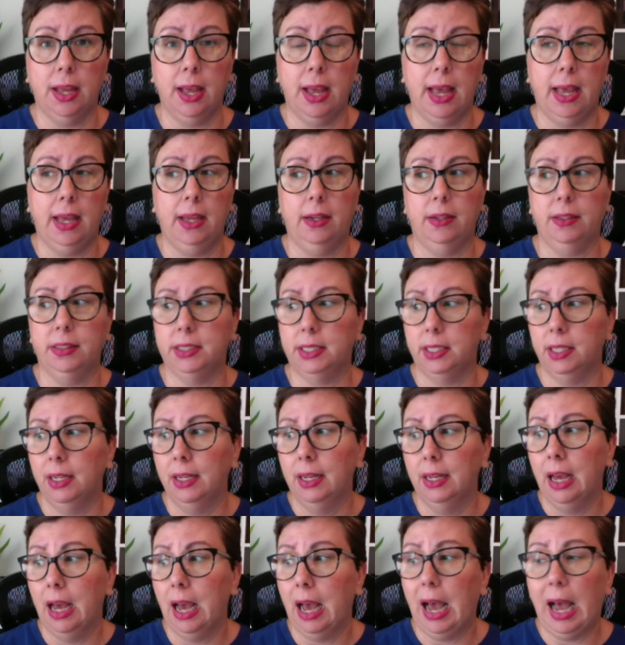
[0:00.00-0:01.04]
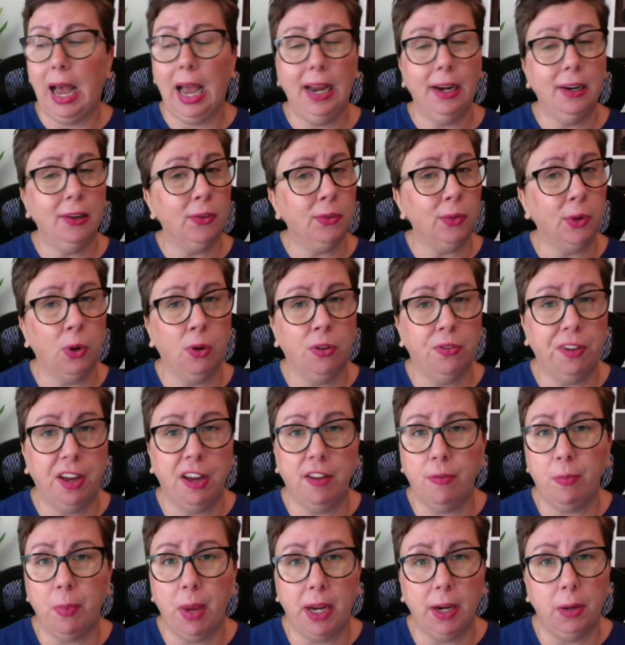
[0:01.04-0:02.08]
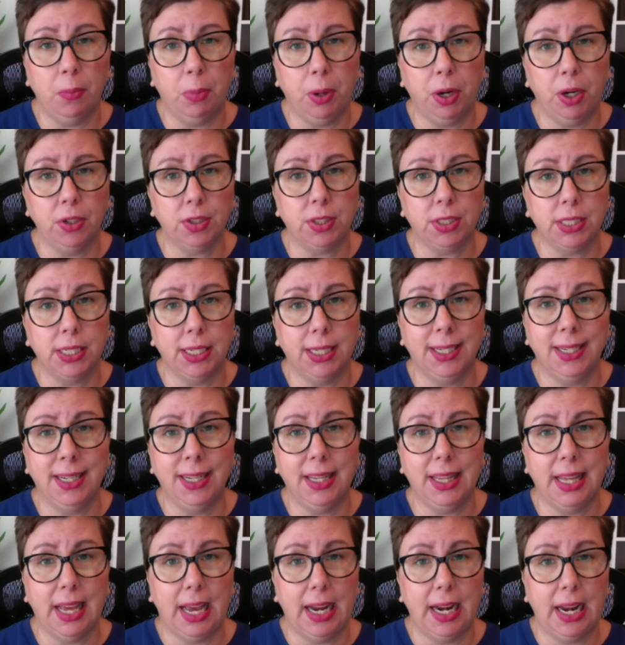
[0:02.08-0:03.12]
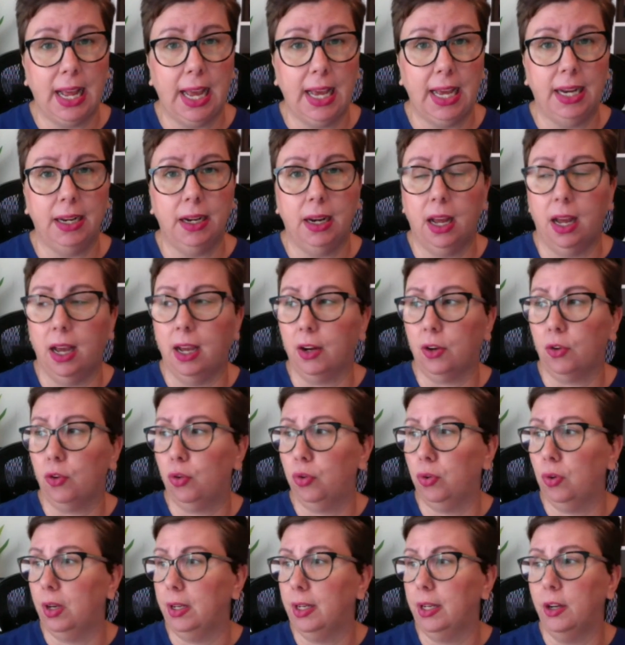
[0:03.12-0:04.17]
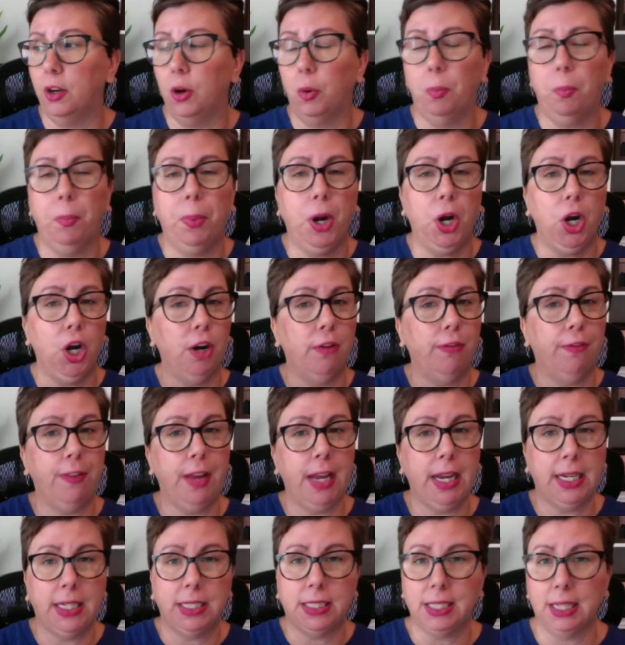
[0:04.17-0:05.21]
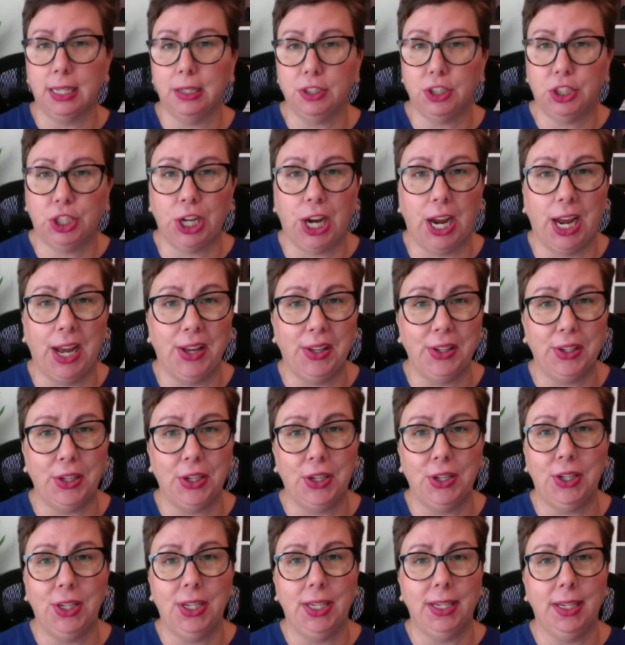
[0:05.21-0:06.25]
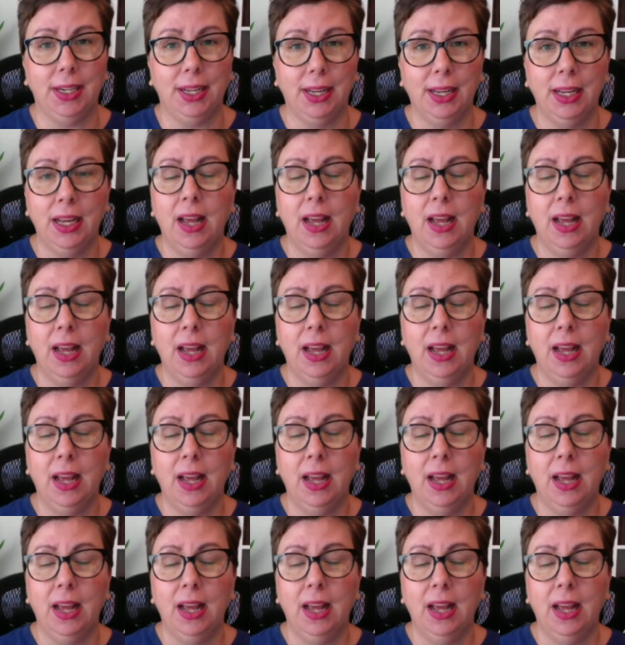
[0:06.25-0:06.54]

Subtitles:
And I don't know if I've met a person that had a perfect childhood.